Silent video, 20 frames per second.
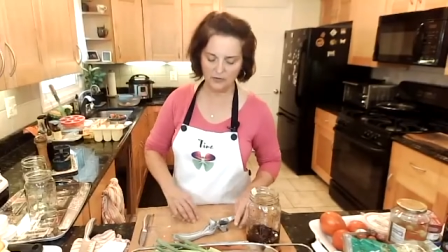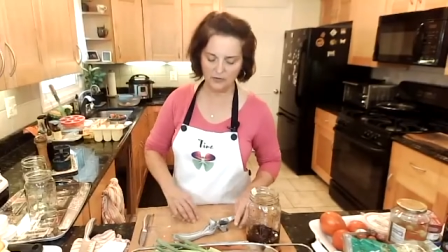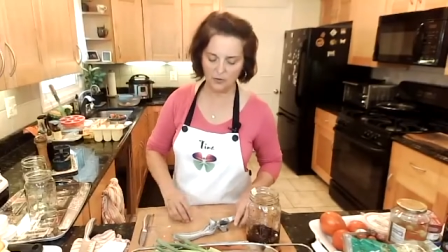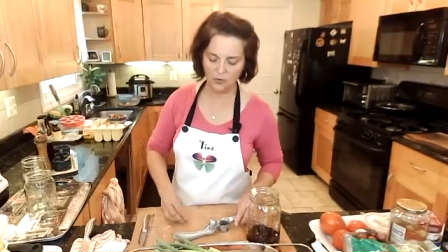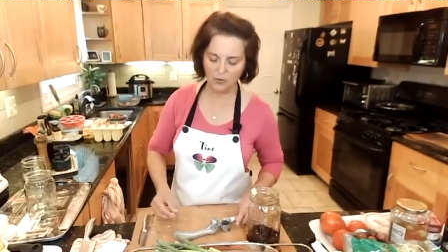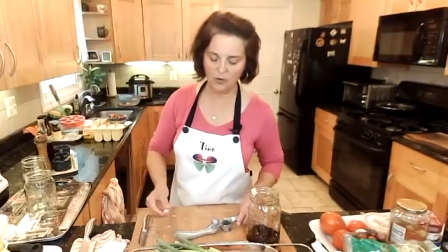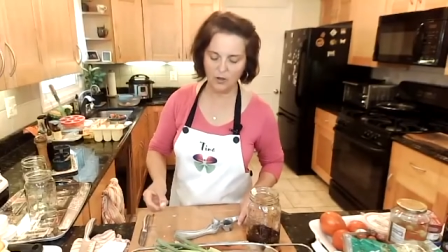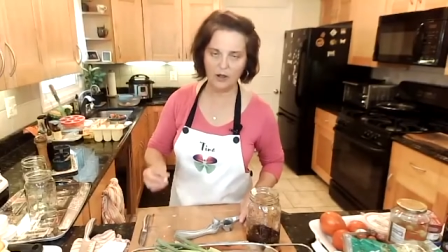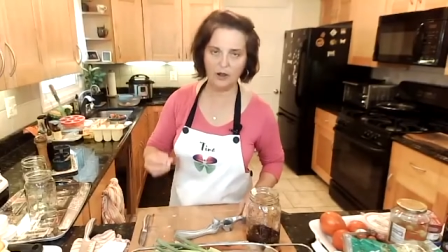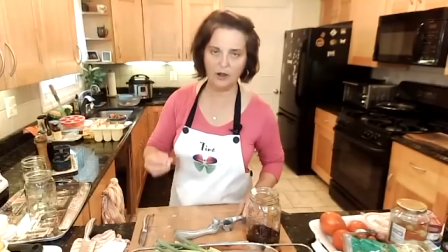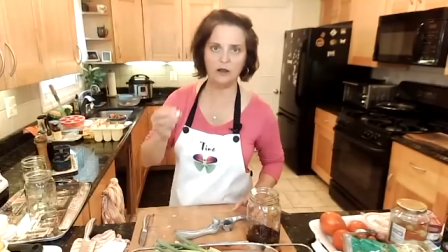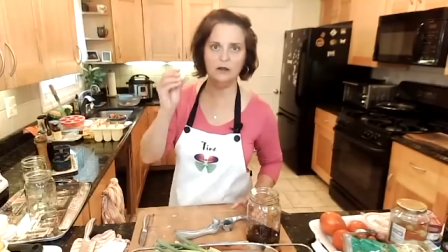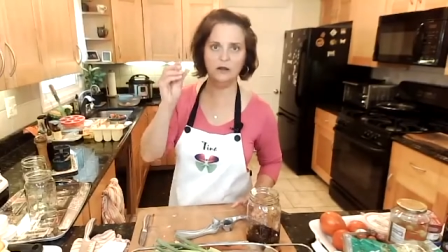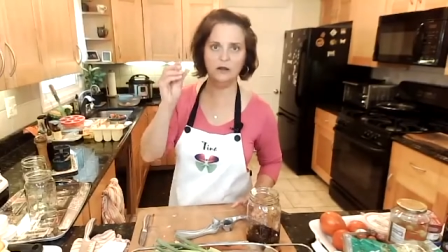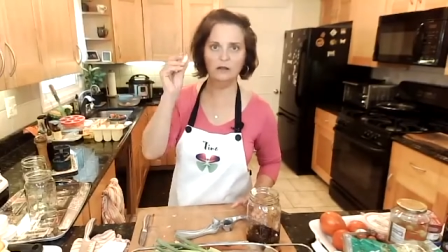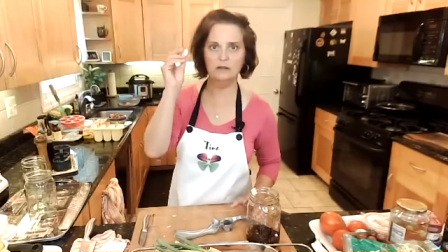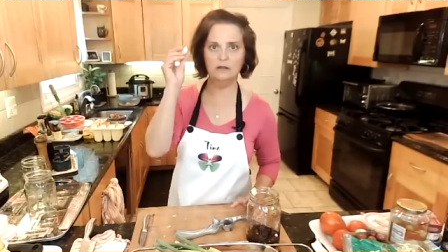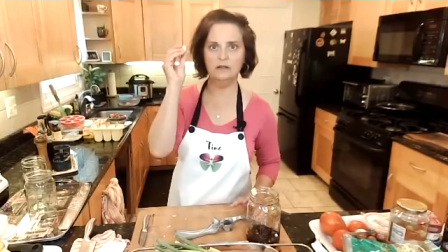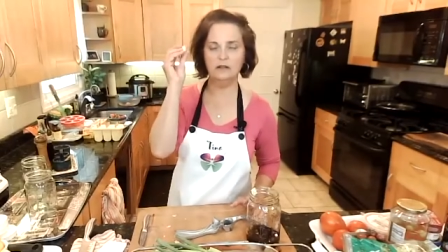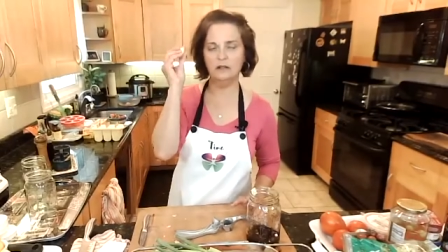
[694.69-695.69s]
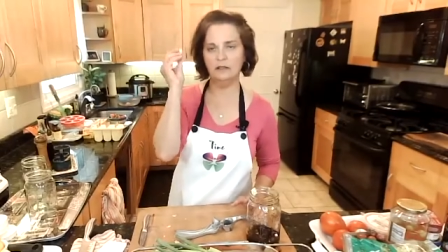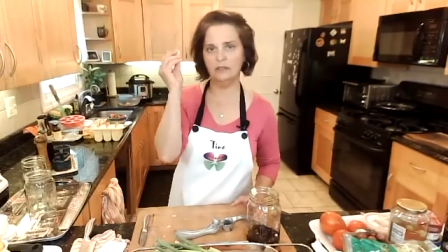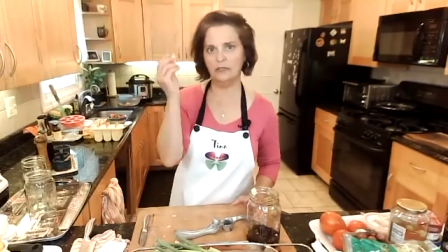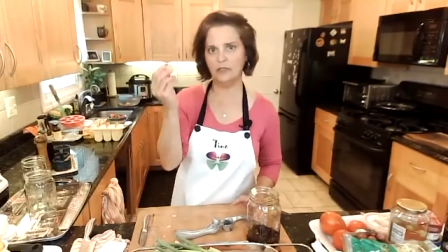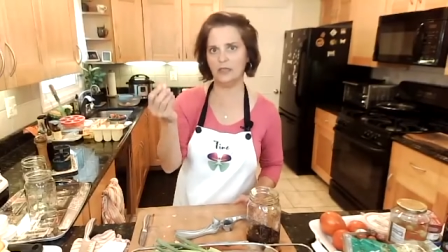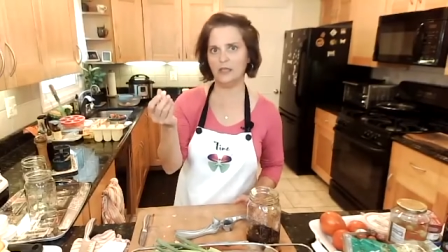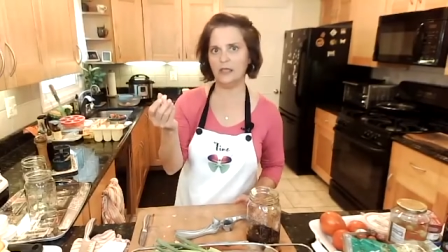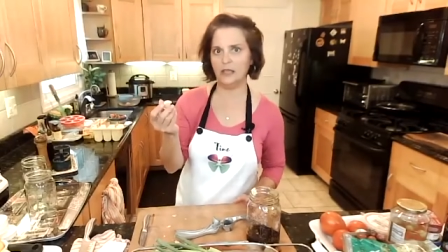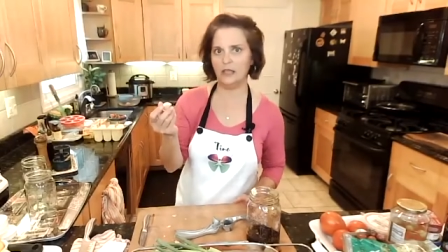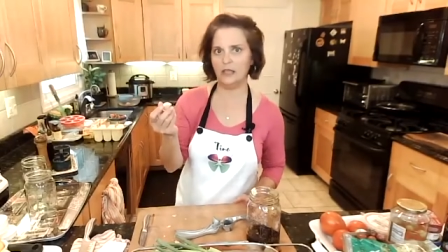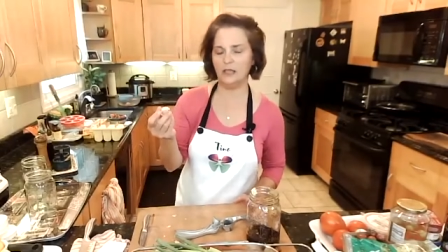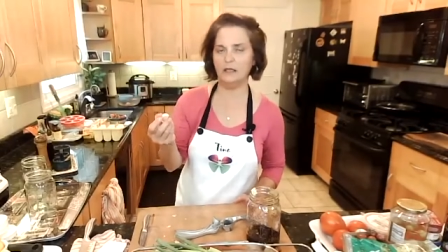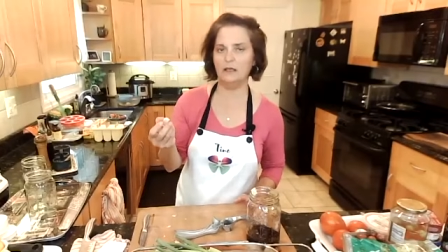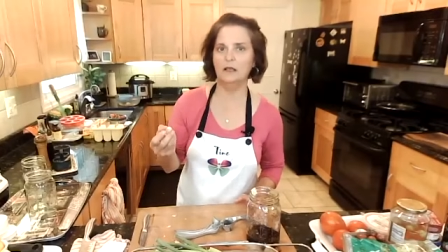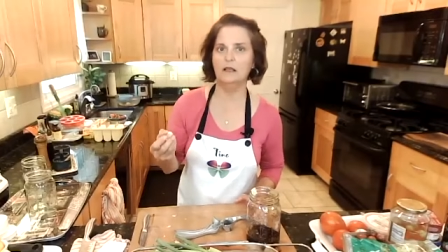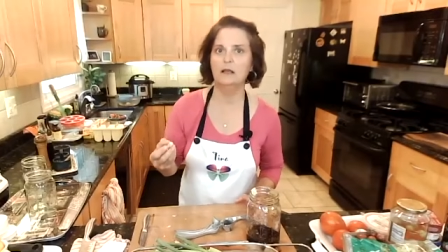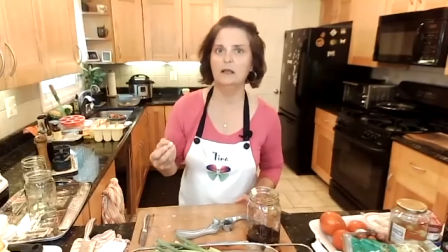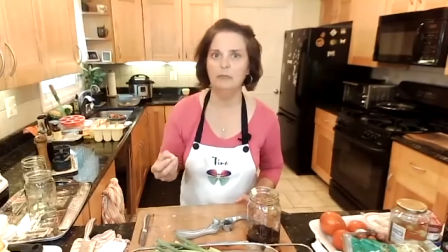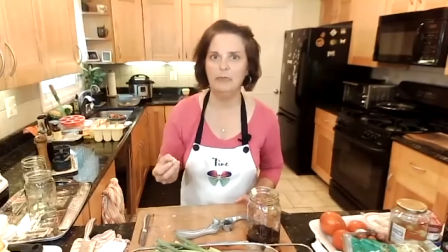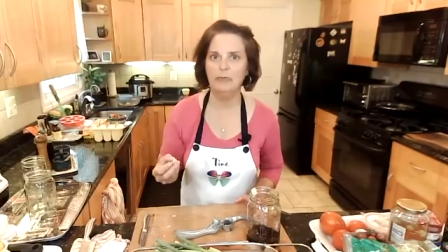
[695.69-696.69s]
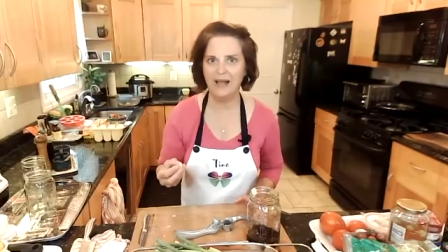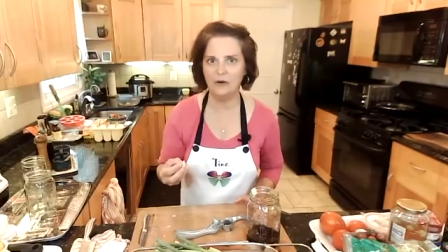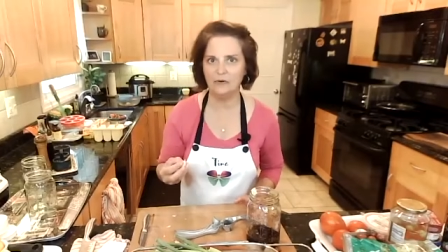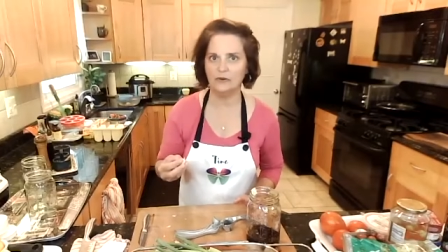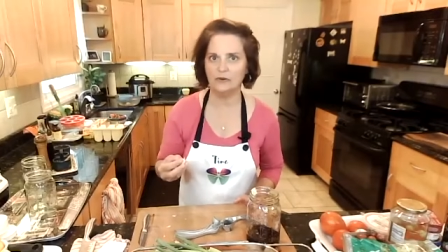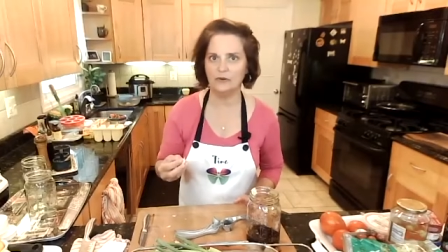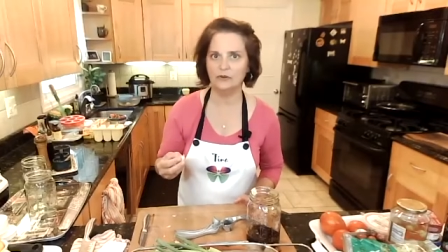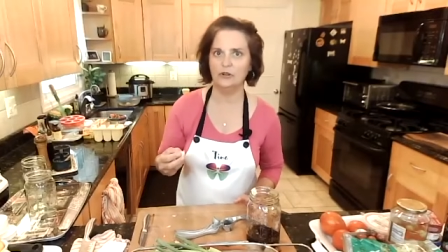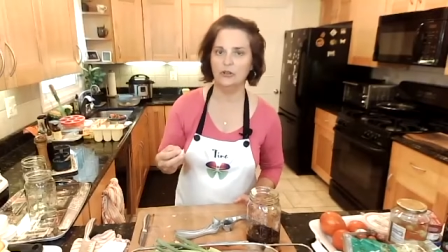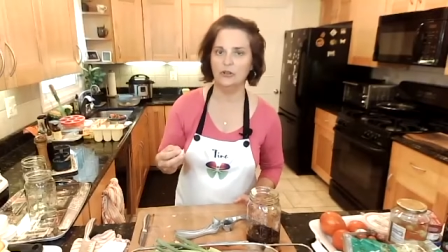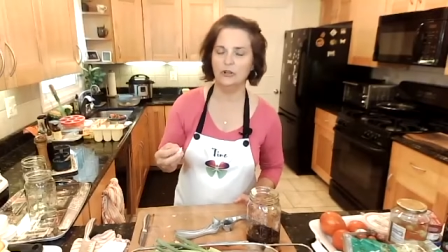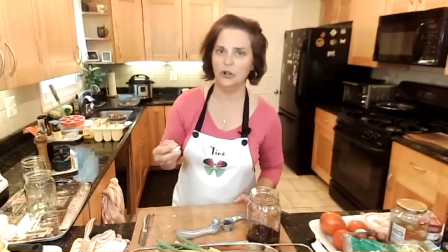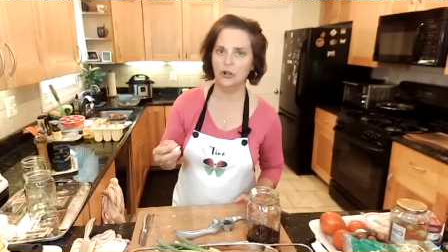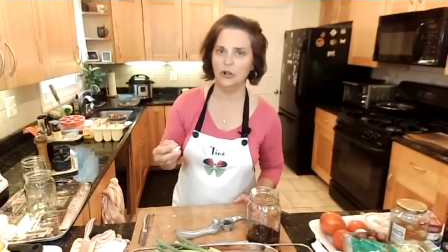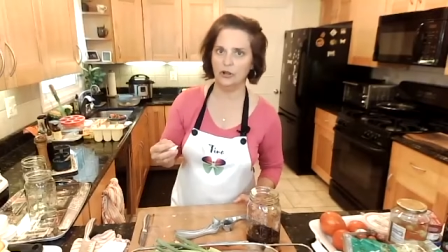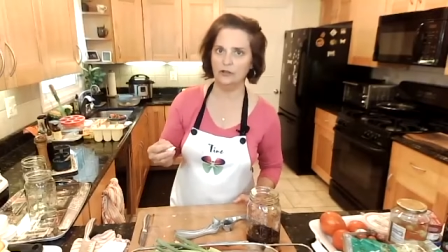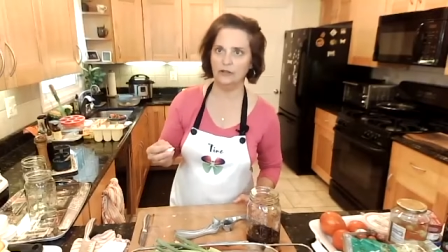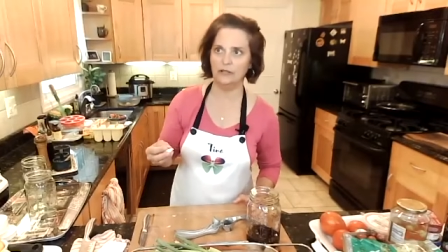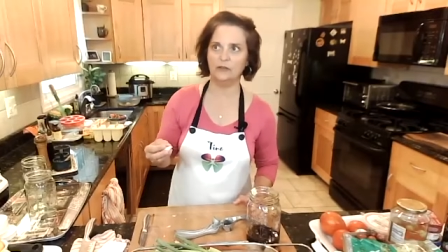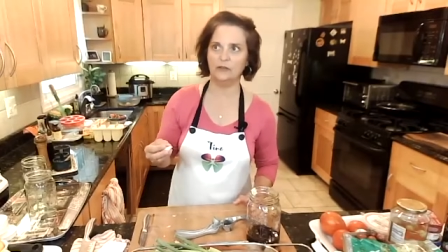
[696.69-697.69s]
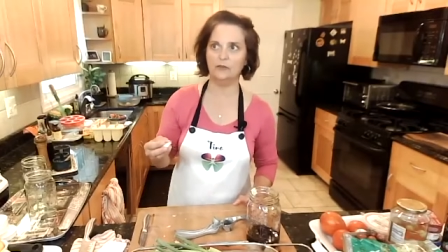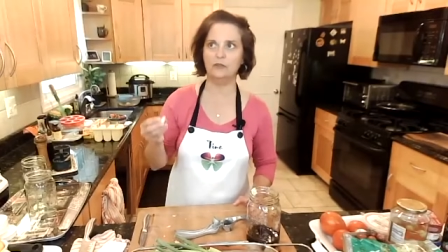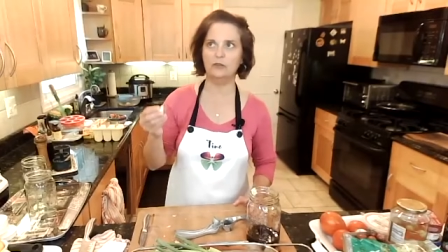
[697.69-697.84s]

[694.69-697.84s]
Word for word: or the powdered garlic?